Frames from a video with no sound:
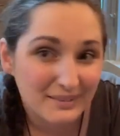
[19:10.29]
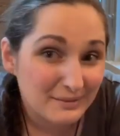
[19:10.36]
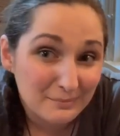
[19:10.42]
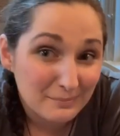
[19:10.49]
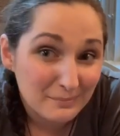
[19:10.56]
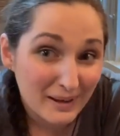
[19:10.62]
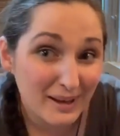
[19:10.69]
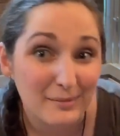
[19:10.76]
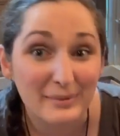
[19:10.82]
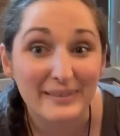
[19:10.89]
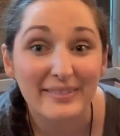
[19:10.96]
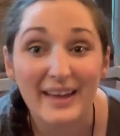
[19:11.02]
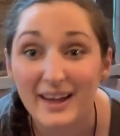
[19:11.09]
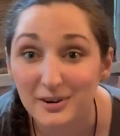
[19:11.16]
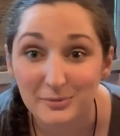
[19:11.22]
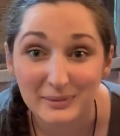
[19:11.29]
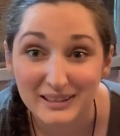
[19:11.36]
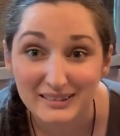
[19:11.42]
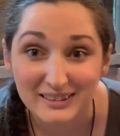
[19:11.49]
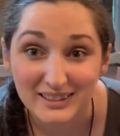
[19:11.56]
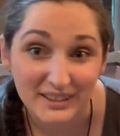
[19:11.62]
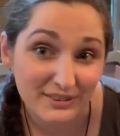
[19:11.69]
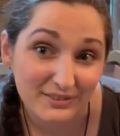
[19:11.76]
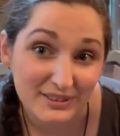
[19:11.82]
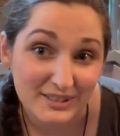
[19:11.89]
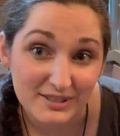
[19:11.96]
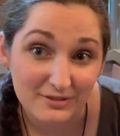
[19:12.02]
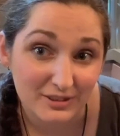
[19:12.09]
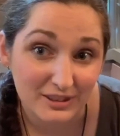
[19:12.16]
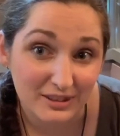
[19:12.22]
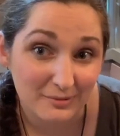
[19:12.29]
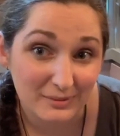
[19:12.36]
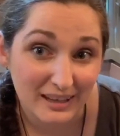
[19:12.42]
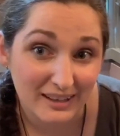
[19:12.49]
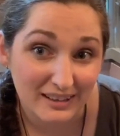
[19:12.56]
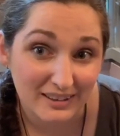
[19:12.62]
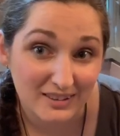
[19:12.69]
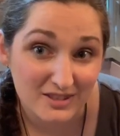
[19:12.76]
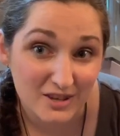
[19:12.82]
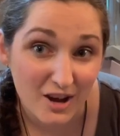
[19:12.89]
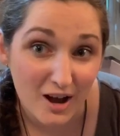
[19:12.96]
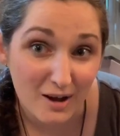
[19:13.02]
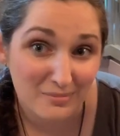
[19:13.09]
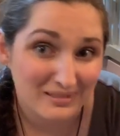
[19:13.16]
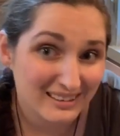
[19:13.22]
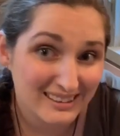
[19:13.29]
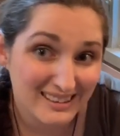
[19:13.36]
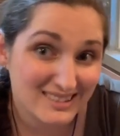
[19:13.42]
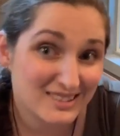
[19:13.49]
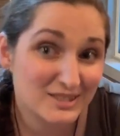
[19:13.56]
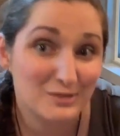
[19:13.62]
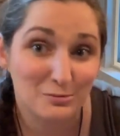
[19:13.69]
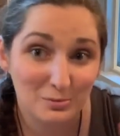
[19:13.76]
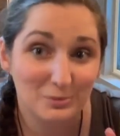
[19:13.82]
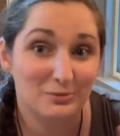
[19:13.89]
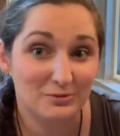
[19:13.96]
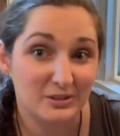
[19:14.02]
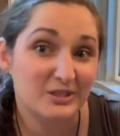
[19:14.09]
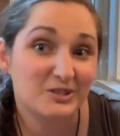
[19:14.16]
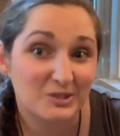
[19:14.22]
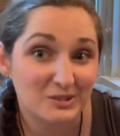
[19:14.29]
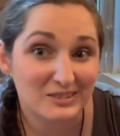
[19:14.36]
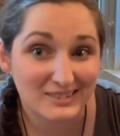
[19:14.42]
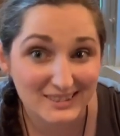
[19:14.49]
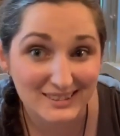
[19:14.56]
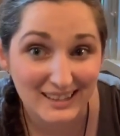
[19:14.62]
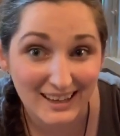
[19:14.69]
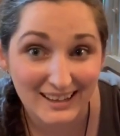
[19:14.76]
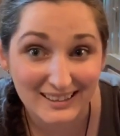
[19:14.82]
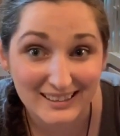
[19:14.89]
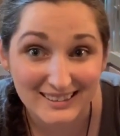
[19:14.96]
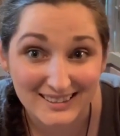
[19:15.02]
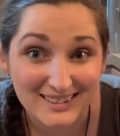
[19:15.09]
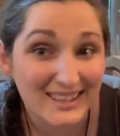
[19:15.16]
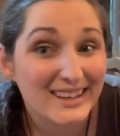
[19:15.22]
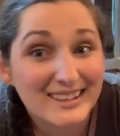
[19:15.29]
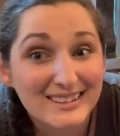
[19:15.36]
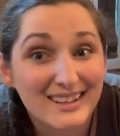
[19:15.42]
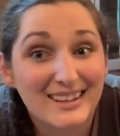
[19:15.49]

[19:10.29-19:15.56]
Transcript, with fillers: maybe that'll make the difference for them getting the job. Like as superficial as that is, it